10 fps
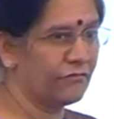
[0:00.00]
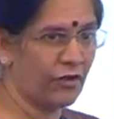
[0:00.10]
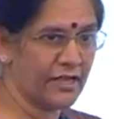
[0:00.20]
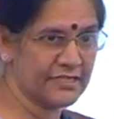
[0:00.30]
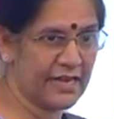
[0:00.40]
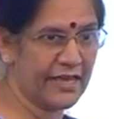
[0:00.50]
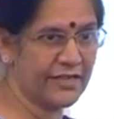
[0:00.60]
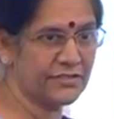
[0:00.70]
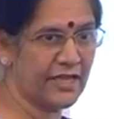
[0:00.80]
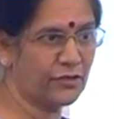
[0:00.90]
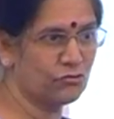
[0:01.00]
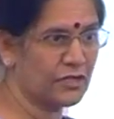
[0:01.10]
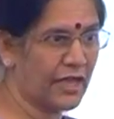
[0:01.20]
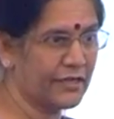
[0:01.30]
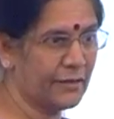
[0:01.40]
for SLAs that you
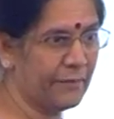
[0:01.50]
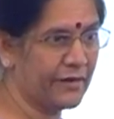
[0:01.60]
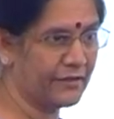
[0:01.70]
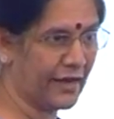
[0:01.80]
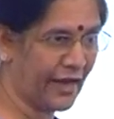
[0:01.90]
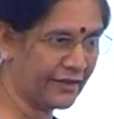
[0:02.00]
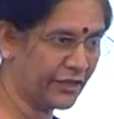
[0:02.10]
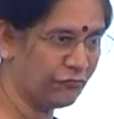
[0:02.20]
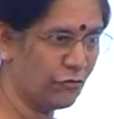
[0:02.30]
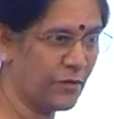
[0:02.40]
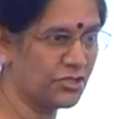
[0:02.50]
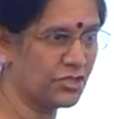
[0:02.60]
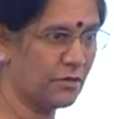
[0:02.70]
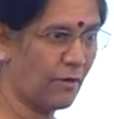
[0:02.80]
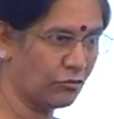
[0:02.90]
sign up and the
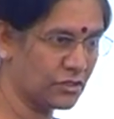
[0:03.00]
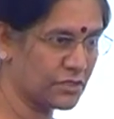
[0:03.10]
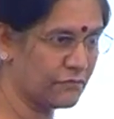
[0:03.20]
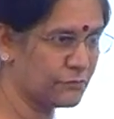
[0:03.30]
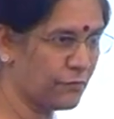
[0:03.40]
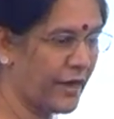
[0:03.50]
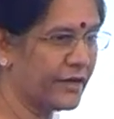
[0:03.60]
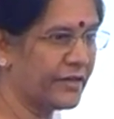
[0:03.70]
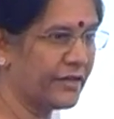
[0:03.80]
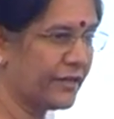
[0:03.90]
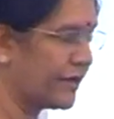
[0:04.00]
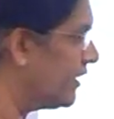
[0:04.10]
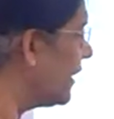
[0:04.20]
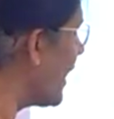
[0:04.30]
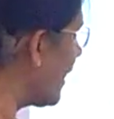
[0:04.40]
information about the service provider and
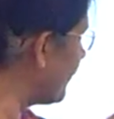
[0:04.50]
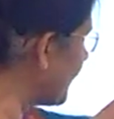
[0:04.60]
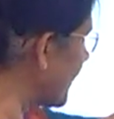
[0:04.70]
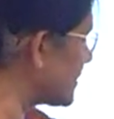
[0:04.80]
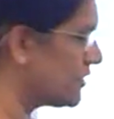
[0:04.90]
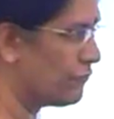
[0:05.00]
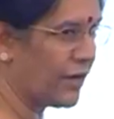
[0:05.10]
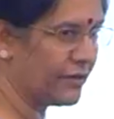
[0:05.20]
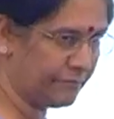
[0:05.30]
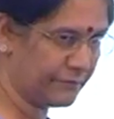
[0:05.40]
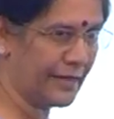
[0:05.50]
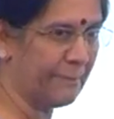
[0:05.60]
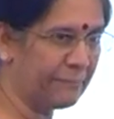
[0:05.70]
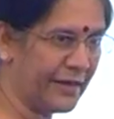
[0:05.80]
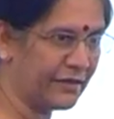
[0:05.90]
everything is in one
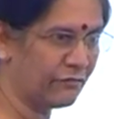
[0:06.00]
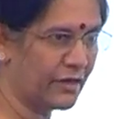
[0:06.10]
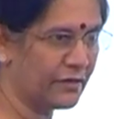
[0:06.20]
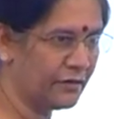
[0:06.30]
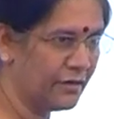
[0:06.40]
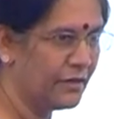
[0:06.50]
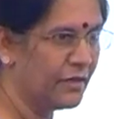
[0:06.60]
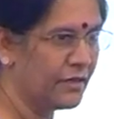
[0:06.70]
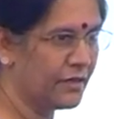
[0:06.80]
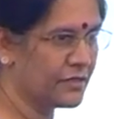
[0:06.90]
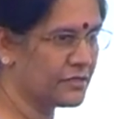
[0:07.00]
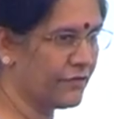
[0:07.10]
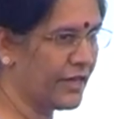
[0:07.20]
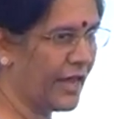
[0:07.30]
template, one way,